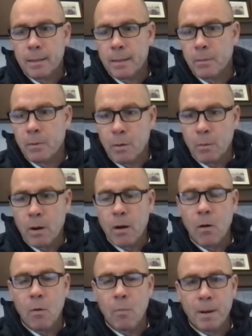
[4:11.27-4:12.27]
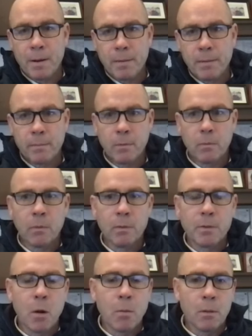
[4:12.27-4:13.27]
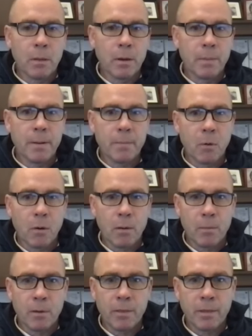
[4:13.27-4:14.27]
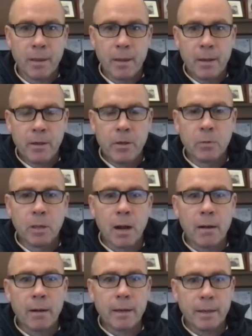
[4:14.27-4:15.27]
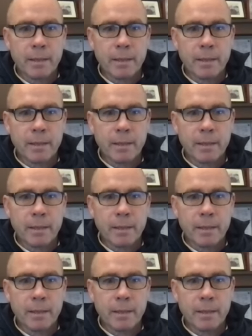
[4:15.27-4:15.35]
we're hoping we'll know a little bit more with Hugh Larkin.